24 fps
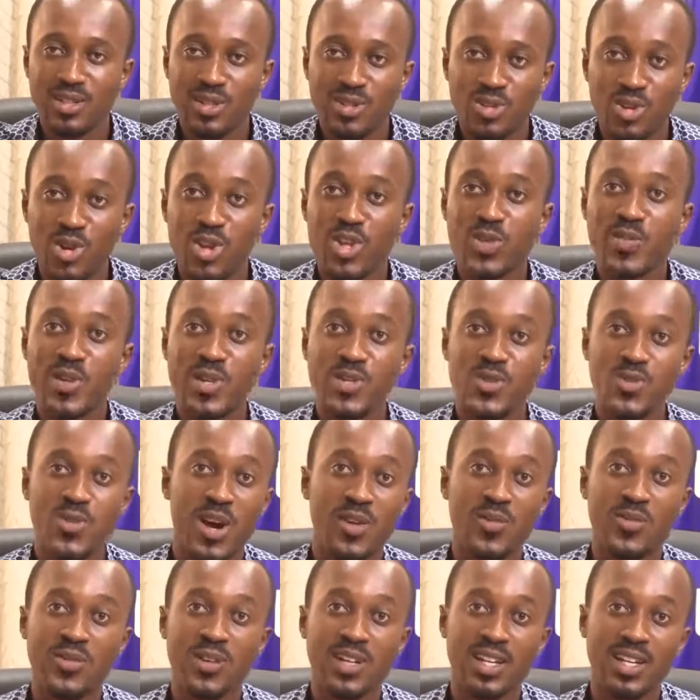document you
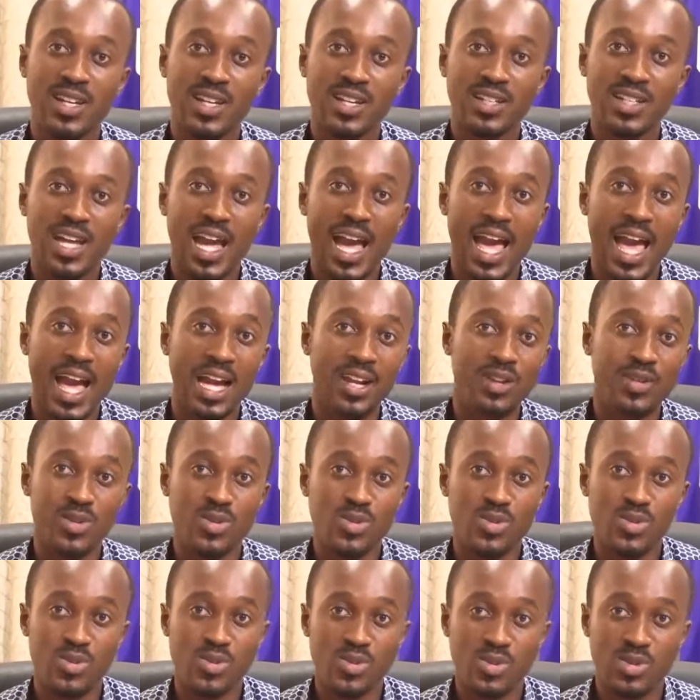have clicked I agree
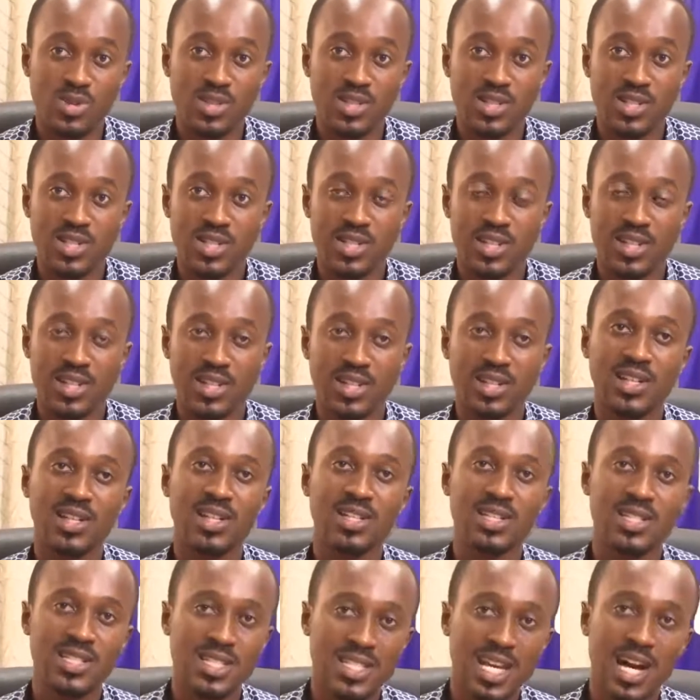to
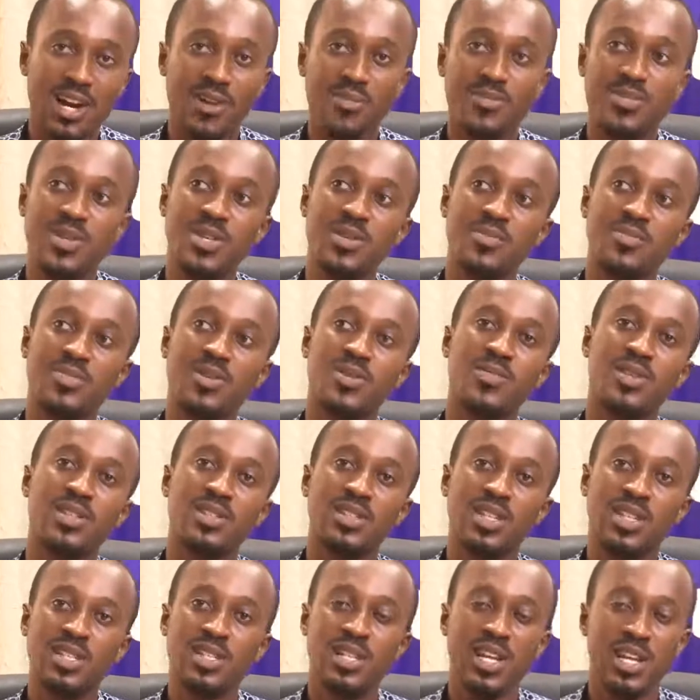shall be
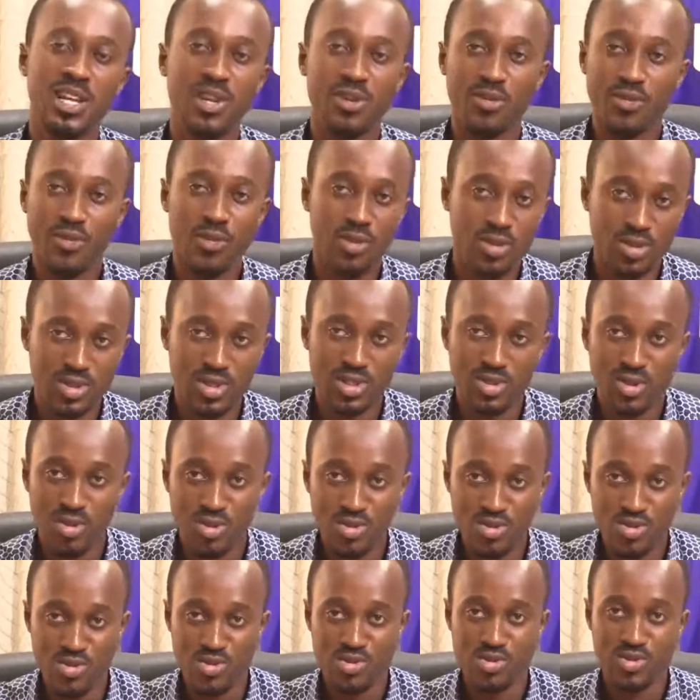implemented and enforced
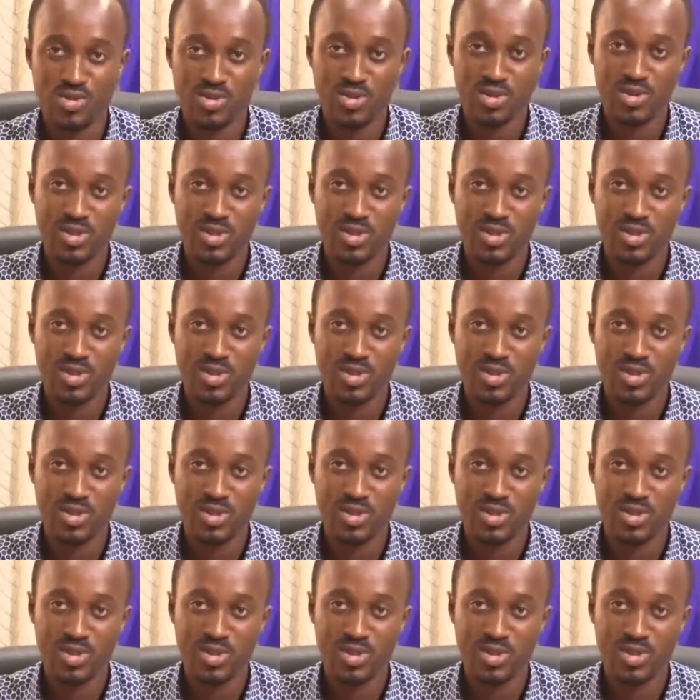on you